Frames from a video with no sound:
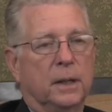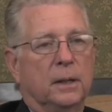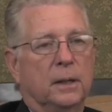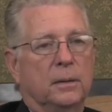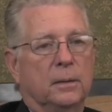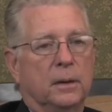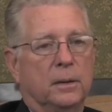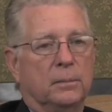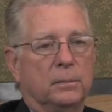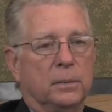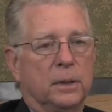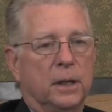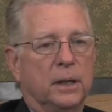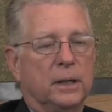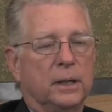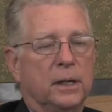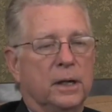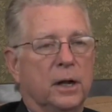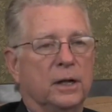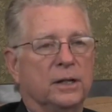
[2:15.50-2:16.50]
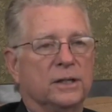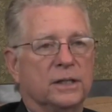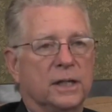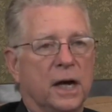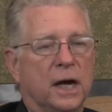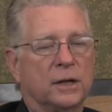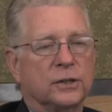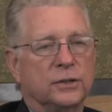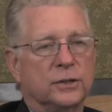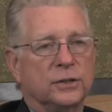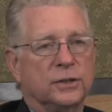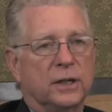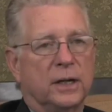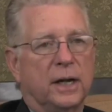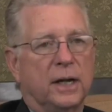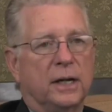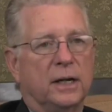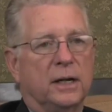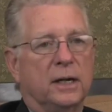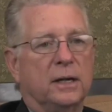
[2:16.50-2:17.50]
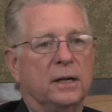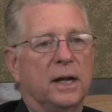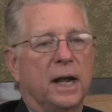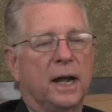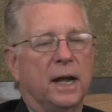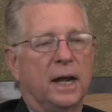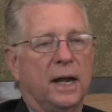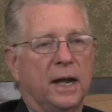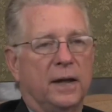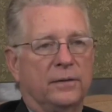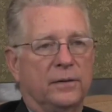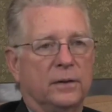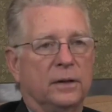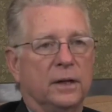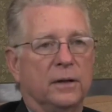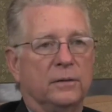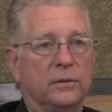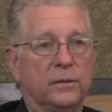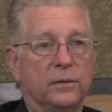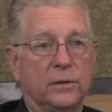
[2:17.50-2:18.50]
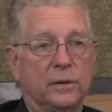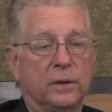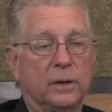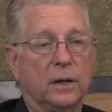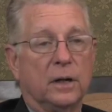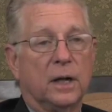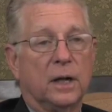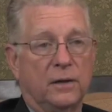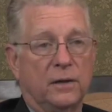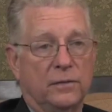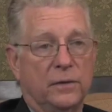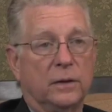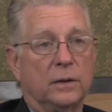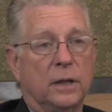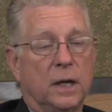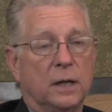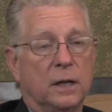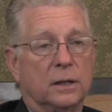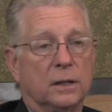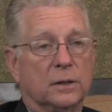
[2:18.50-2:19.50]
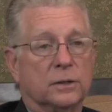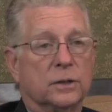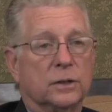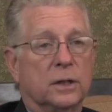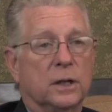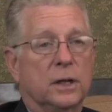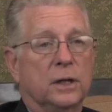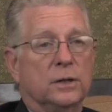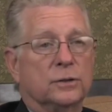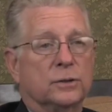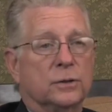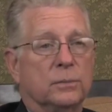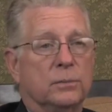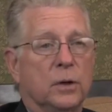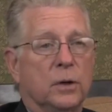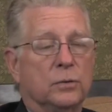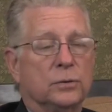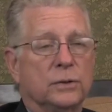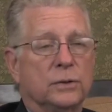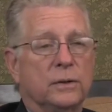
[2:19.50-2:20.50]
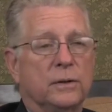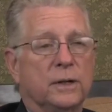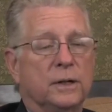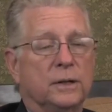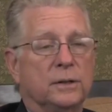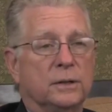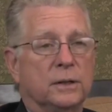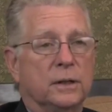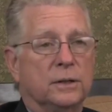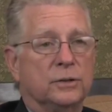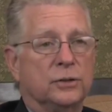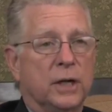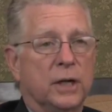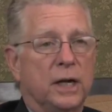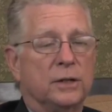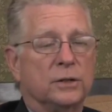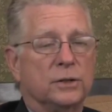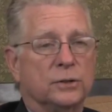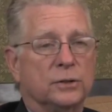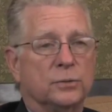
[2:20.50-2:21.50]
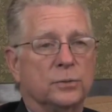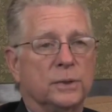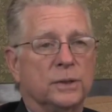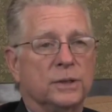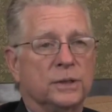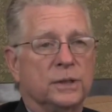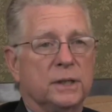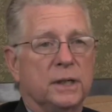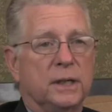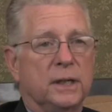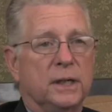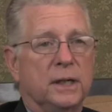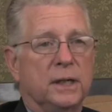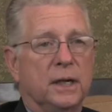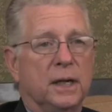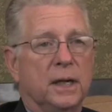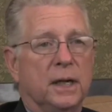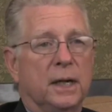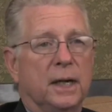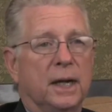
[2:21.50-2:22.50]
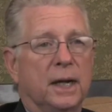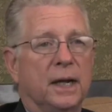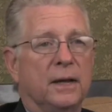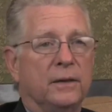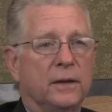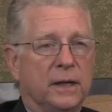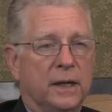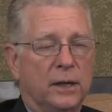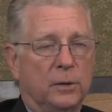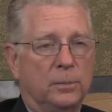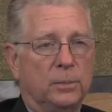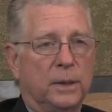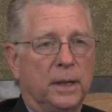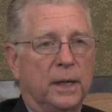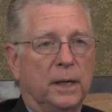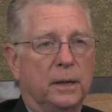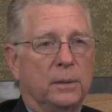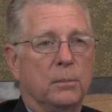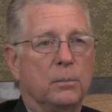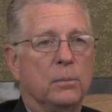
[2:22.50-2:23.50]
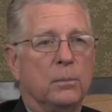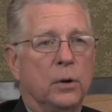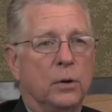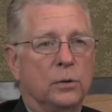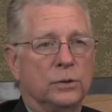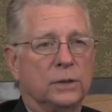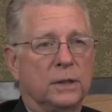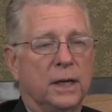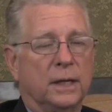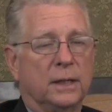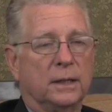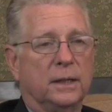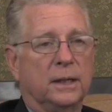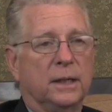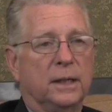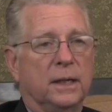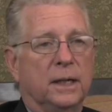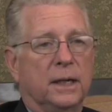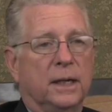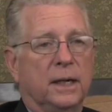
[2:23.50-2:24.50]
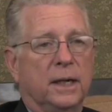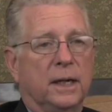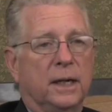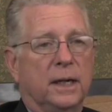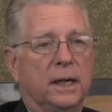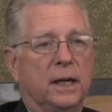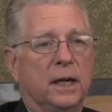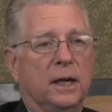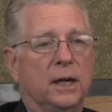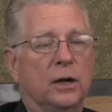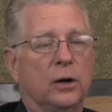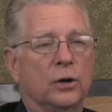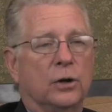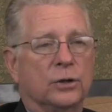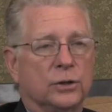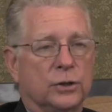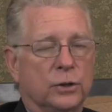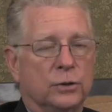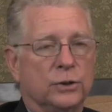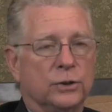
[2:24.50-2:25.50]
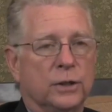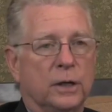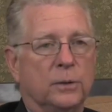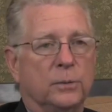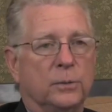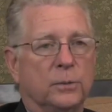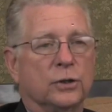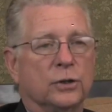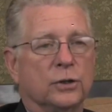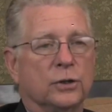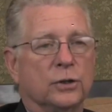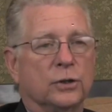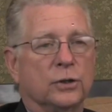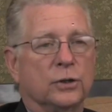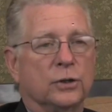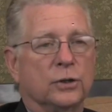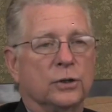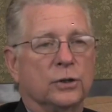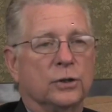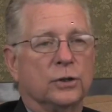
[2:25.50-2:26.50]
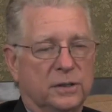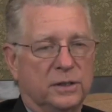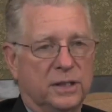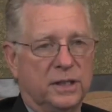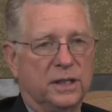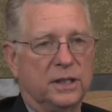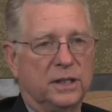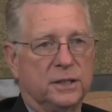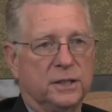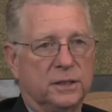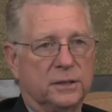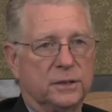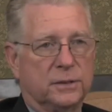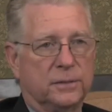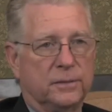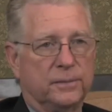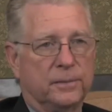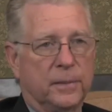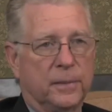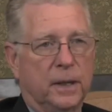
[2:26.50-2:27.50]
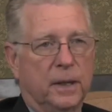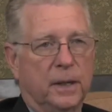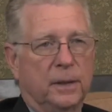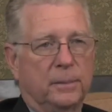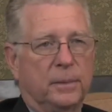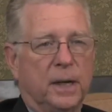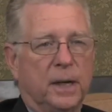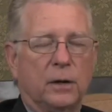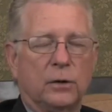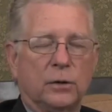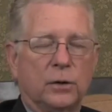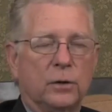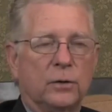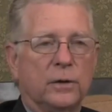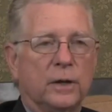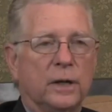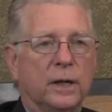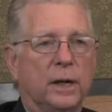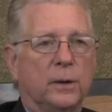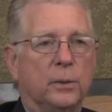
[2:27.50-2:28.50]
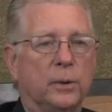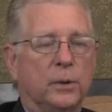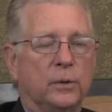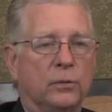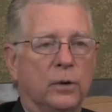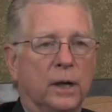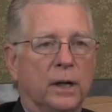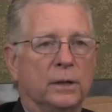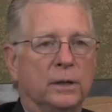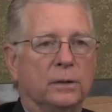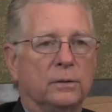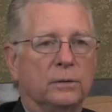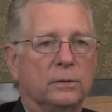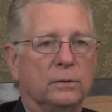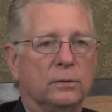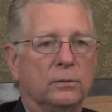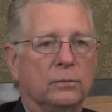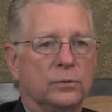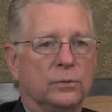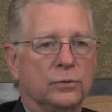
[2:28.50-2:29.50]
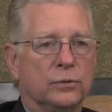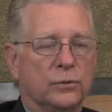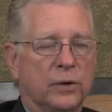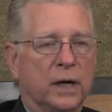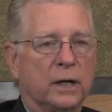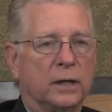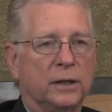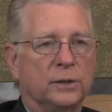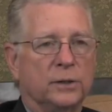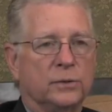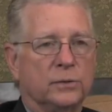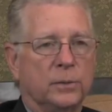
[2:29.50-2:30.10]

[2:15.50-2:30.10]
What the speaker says: And blood is oxygenated at the level of the lungs. So most of these changes we see in the nail plate most likely are associated with lung-type diseases. But I don't know that I would run directly to a